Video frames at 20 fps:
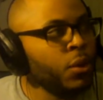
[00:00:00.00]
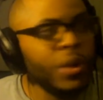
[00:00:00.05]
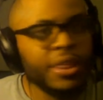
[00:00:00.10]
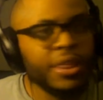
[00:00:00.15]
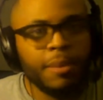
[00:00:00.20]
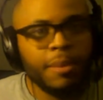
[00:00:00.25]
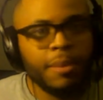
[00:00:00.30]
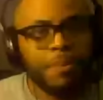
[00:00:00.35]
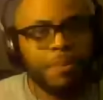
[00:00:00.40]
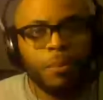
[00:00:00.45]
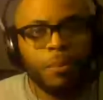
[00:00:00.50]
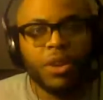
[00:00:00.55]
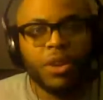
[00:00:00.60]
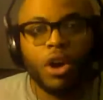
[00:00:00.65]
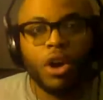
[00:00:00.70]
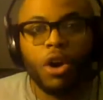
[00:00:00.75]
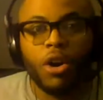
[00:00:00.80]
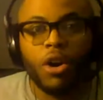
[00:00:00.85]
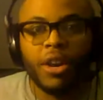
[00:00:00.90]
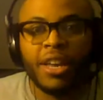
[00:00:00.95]
the Big
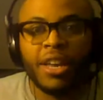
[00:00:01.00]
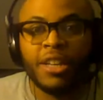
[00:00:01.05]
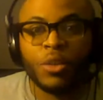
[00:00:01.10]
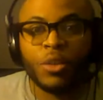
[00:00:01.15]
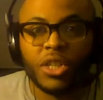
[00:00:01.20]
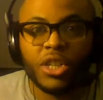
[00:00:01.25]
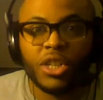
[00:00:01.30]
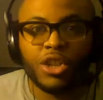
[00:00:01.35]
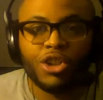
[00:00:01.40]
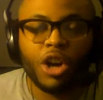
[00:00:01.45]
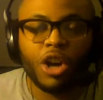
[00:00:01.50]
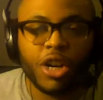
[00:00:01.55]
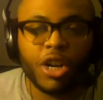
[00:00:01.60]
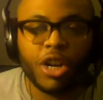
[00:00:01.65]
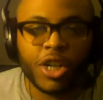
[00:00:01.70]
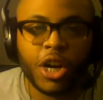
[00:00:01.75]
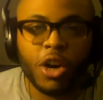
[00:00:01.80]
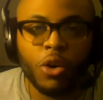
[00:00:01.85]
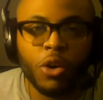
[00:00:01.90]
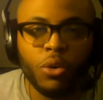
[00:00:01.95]
Brother audience was in
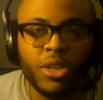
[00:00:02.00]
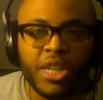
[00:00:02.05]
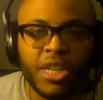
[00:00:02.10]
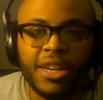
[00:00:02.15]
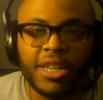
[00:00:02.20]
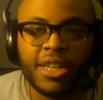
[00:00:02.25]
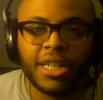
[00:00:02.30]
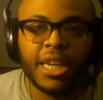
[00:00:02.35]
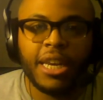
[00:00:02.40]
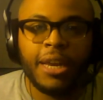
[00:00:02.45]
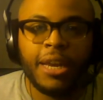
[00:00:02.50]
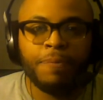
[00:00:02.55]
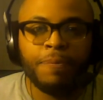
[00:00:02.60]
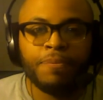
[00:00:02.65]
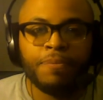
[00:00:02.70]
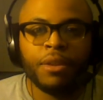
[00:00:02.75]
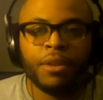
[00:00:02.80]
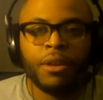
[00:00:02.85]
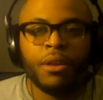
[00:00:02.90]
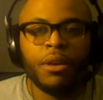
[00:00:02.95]
charge of OTT,
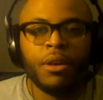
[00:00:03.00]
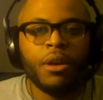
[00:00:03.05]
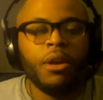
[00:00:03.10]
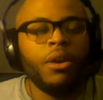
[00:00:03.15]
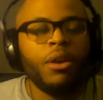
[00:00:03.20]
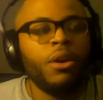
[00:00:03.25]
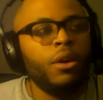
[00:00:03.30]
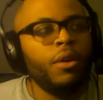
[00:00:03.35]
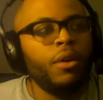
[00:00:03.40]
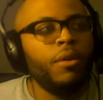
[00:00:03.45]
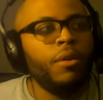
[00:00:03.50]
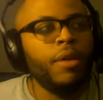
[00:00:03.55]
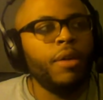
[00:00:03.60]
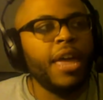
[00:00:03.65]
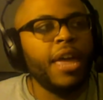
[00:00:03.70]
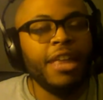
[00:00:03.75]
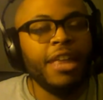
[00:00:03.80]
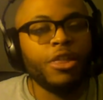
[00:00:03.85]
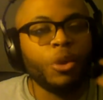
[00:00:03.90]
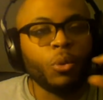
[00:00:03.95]

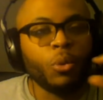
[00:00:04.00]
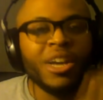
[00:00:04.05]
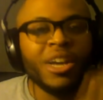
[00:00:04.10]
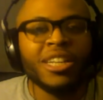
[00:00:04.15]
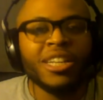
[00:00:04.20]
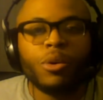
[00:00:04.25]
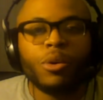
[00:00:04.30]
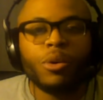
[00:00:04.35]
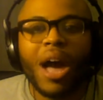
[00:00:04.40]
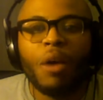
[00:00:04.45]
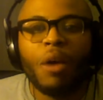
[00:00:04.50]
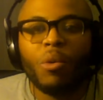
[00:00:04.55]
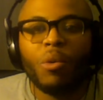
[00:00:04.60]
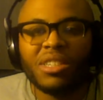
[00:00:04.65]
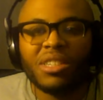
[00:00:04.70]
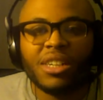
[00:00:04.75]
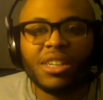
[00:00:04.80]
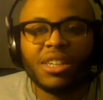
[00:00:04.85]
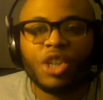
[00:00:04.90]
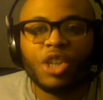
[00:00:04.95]
the reason why it
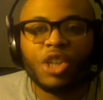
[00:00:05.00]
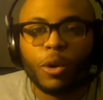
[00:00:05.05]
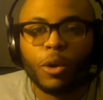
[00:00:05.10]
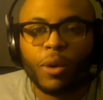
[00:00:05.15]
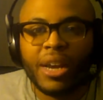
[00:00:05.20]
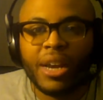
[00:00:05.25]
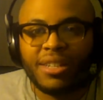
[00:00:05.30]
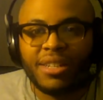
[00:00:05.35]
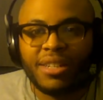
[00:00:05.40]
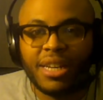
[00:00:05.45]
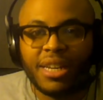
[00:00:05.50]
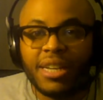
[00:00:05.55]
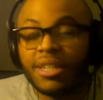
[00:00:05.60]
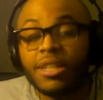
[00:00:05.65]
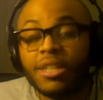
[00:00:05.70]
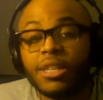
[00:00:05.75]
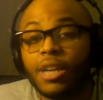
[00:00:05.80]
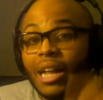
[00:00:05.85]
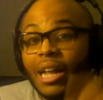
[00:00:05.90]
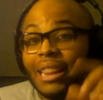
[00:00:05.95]
was such a great
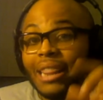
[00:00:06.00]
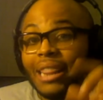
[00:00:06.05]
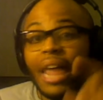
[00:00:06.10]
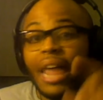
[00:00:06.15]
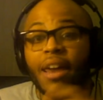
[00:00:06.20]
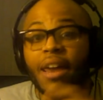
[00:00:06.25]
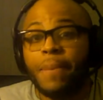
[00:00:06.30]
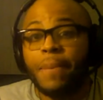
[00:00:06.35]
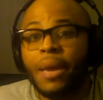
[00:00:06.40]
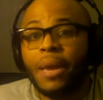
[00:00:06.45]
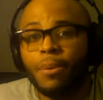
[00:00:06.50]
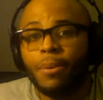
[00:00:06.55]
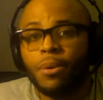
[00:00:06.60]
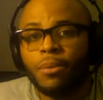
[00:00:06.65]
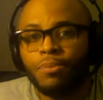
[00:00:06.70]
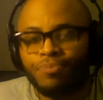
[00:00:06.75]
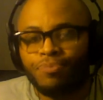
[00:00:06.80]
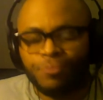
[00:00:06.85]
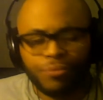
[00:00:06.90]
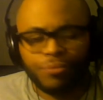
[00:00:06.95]
season to a lot of
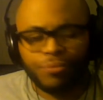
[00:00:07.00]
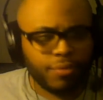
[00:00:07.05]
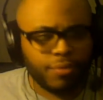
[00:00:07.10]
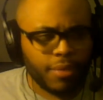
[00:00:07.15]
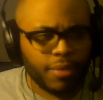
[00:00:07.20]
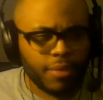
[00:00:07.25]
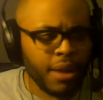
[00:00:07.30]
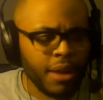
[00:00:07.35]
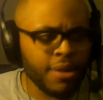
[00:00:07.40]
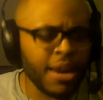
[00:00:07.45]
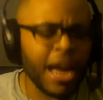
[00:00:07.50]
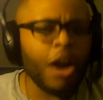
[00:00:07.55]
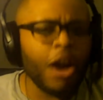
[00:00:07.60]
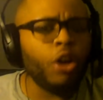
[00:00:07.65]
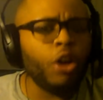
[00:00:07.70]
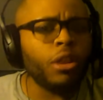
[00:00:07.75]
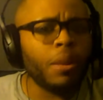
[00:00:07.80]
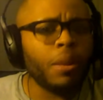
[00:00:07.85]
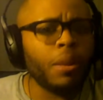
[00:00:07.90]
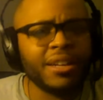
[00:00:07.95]
people, not
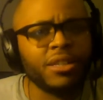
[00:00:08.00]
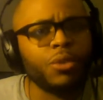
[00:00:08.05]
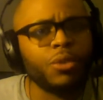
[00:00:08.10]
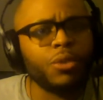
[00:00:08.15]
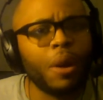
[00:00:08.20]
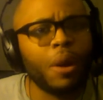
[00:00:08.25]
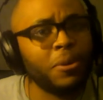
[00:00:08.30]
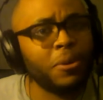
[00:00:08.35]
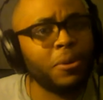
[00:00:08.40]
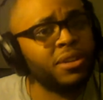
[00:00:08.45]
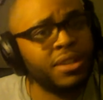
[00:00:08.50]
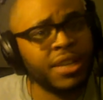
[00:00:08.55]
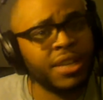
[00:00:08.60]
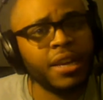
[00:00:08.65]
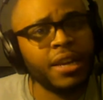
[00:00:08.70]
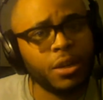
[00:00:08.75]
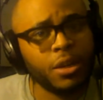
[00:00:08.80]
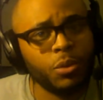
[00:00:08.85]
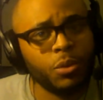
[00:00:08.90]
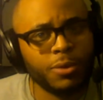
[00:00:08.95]
only because the
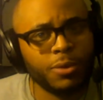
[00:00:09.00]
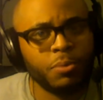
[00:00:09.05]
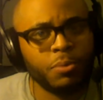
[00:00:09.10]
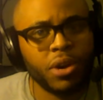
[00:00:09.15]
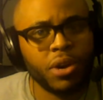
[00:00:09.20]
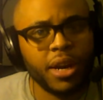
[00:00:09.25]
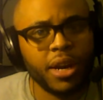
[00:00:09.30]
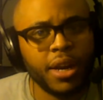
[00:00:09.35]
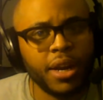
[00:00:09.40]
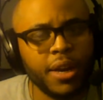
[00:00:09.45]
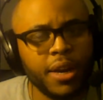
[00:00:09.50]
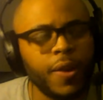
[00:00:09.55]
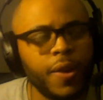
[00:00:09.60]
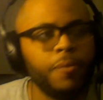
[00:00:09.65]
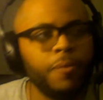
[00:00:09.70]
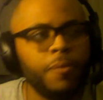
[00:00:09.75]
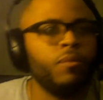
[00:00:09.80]
representation was pretty good,